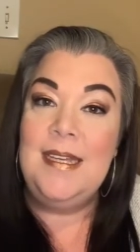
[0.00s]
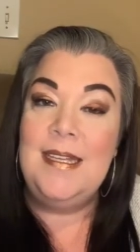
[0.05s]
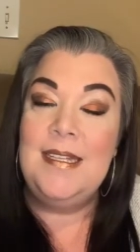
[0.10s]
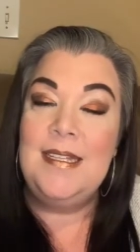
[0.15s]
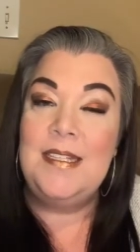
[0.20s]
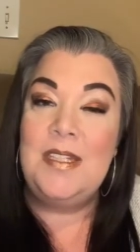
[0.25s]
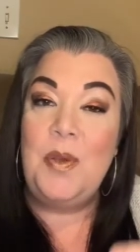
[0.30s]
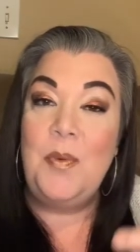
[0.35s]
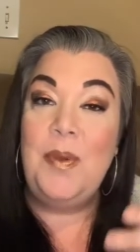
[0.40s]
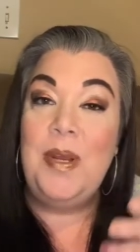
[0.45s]

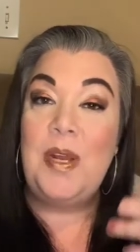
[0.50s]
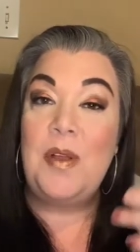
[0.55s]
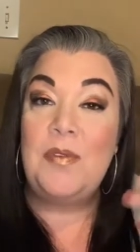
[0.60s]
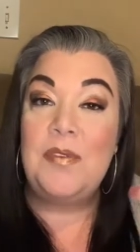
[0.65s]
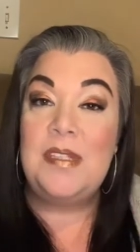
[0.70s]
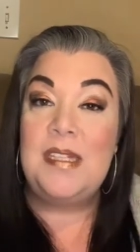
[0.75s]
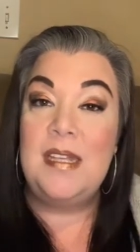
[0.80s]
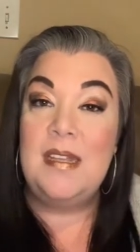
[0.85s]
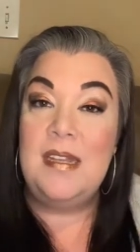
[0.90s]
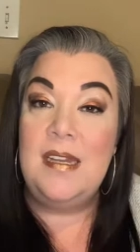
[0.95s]
so we don't
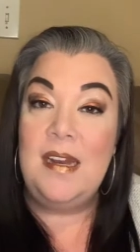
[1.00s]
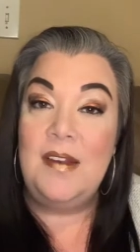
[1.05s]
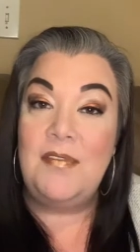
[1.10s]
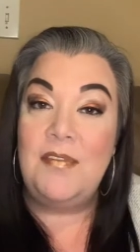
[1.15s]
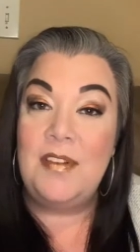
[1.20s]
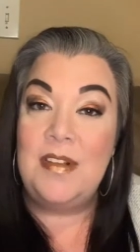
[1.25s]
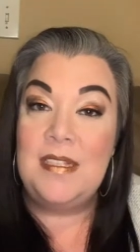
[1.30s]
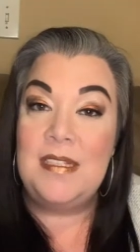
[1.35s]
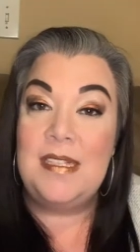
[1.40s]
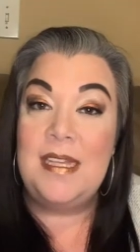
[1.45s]
see the
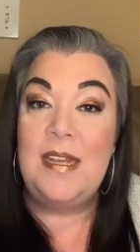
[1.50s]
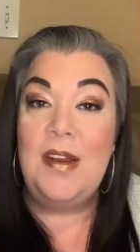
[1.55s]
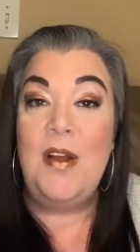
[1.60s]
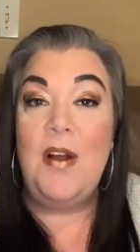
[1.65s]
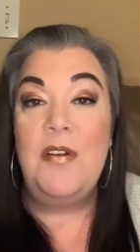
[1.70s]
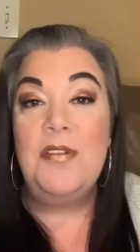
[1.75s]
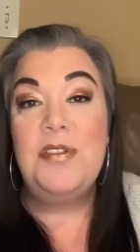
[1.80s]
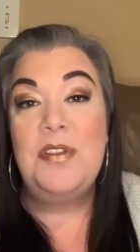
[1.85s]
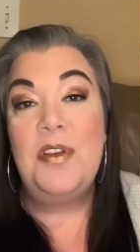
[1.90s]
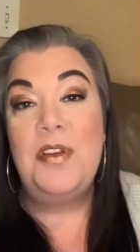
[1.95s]
difference. It
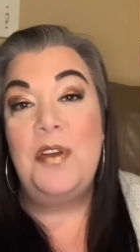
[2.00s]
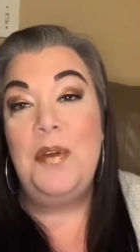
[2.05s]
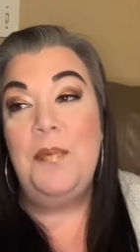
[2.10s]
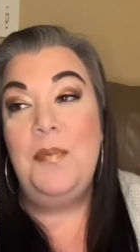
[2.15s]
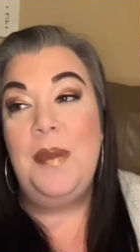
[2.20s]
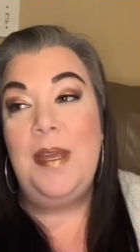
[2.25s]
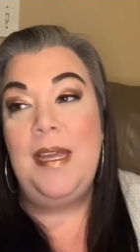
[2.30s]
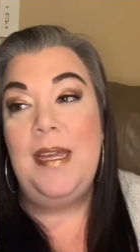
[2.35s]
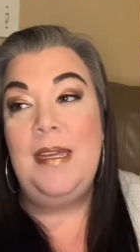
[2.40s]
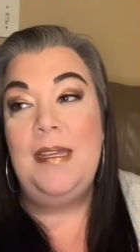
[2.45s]
also could
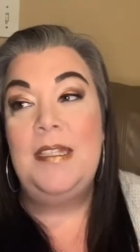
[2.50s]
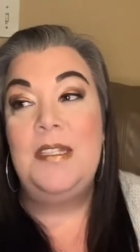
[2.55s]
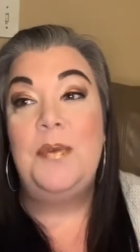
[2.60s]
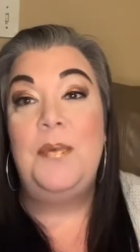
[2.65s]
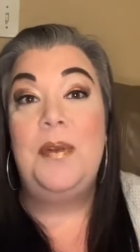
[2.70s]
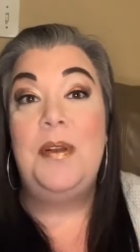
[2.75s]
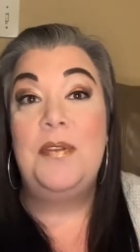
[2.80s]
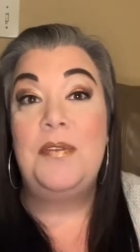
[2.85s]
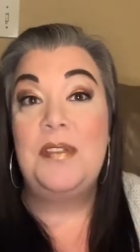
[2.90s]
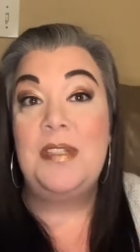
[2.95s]
be so
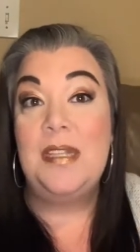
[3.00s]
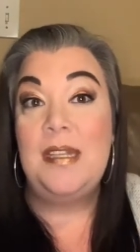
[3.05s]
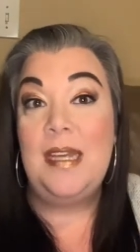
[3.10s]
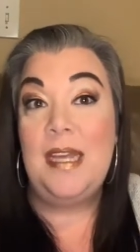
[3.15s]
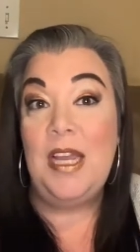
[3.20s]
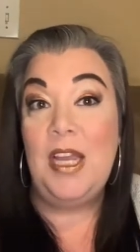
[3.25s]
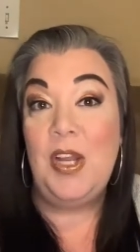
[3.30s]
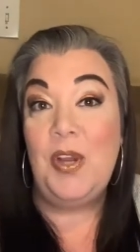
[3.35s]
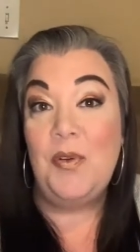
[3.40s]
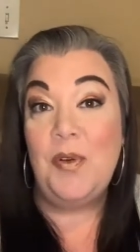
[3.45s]
we don't see
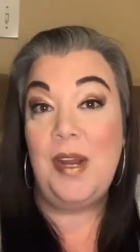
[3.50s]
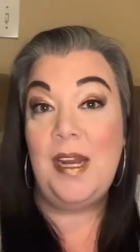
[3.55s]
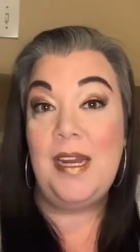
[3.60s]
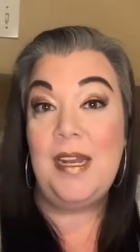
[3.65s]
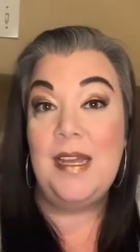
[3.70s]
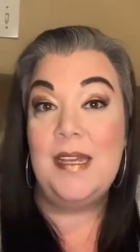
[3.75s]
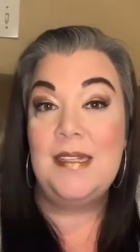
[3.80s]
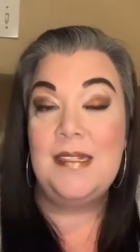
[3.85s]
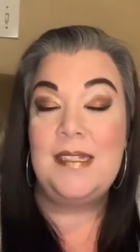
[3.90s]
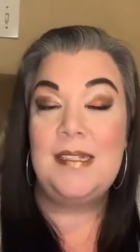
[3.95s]
the
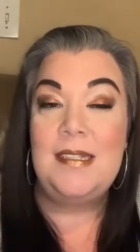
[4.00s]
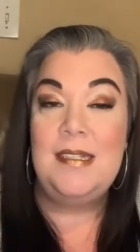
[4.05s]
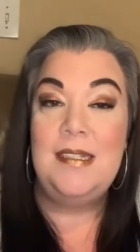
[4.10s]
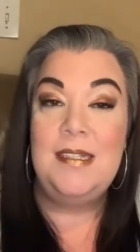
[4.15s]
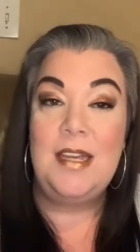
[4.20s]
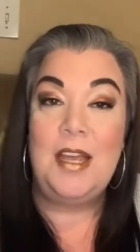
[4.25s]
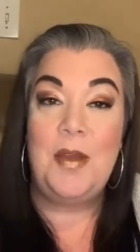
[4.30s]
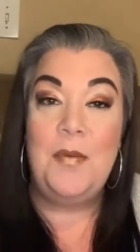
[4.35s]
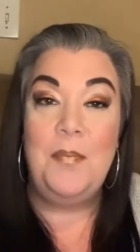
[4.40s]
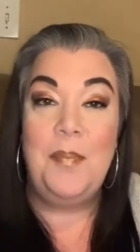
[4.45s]
ingredients
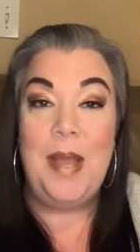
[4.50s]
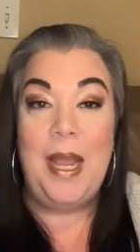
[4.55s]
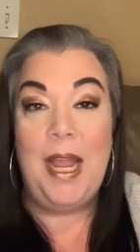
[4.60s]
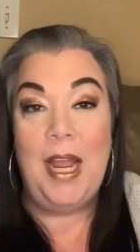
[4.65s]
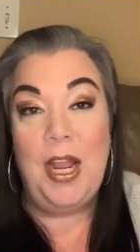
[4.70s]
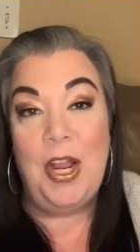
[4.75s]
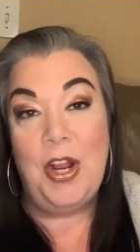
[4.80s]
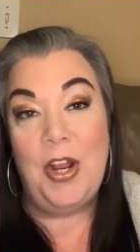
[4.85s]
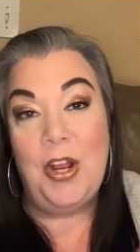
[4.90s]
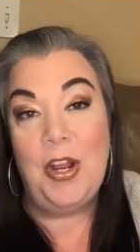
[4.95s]
to
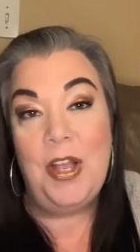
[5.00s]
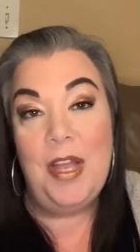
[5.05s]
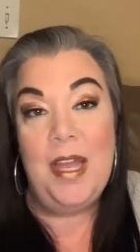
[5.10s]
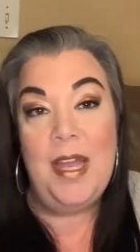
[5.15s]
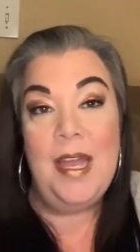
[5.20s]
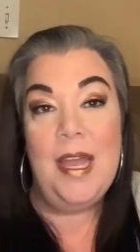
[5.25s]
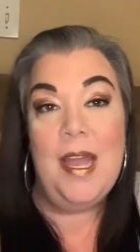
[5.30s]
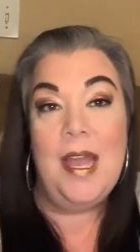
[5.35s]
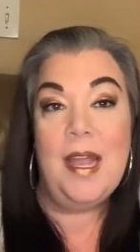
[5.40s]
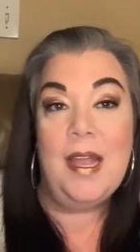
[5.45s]
compare
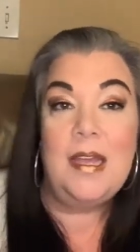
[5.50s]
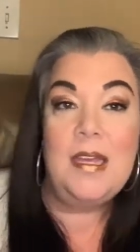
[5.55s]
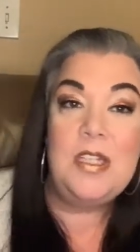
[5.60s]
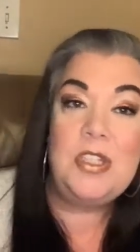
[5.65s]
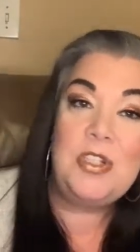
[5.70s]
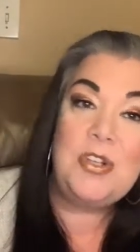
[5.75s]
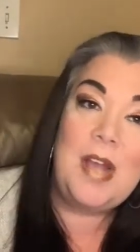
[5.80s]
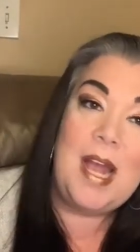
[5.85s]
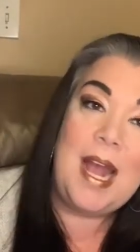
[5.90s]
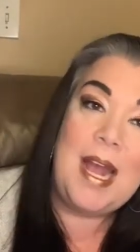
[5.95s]
and
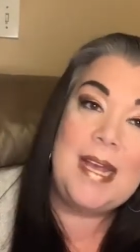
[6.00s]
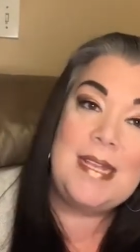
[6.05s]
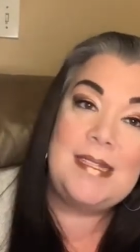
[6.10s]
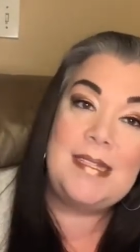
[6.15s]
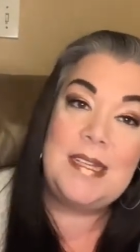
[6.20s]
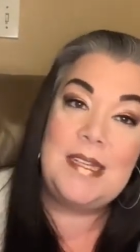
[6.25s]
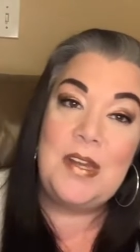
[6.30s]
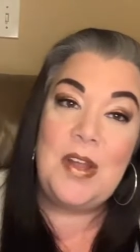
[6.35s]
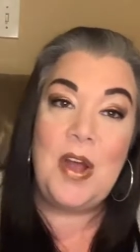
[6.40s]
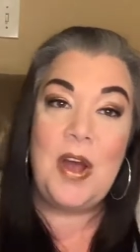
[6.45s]

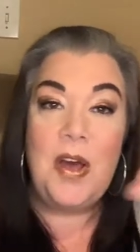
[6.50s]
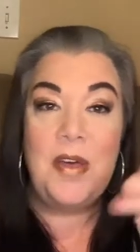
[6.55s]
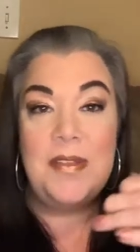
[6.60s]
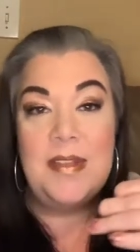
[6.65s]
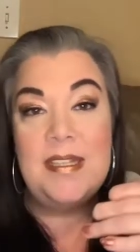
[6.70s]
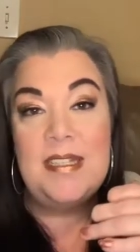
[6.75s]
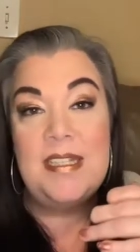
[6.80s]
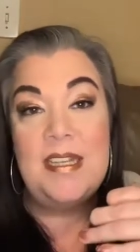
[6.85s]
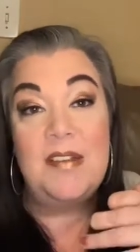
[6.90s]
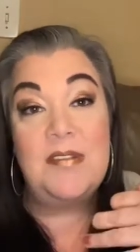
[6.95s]
contrast and all
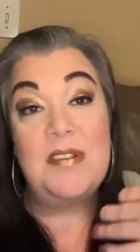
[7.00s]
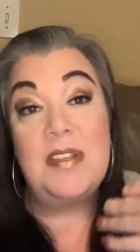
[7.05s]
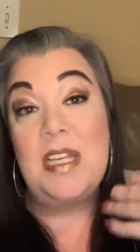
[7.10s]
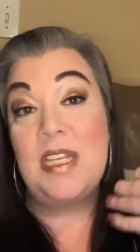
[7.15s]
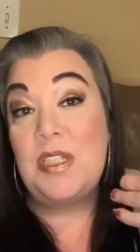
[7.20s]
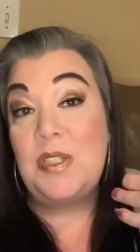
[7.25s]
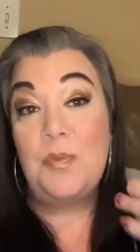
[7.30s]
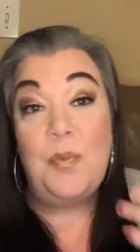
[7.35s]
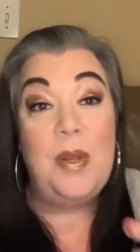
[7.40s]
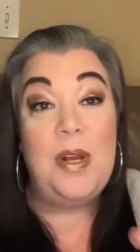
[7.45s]
this stuff
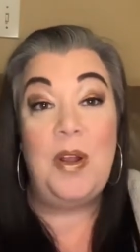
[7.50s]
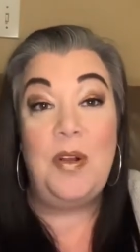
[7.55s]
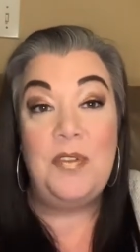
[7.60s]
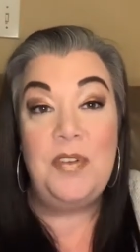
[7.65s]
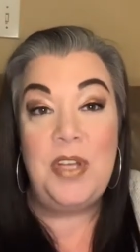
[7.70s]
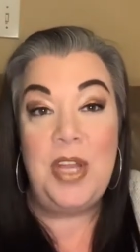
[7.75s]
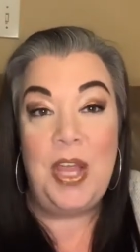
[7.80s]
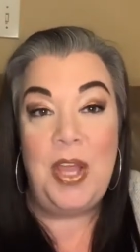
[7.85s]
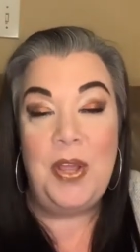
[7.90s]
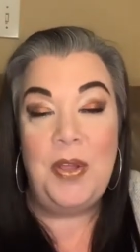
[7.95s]
because we don't
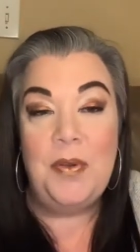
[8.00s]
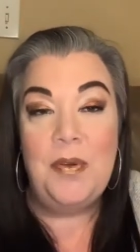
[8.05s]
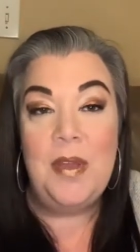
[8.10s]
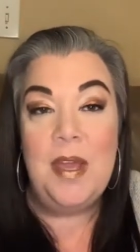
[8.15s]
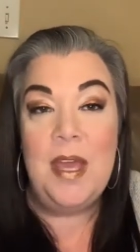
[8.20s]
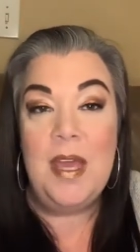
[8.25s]
know.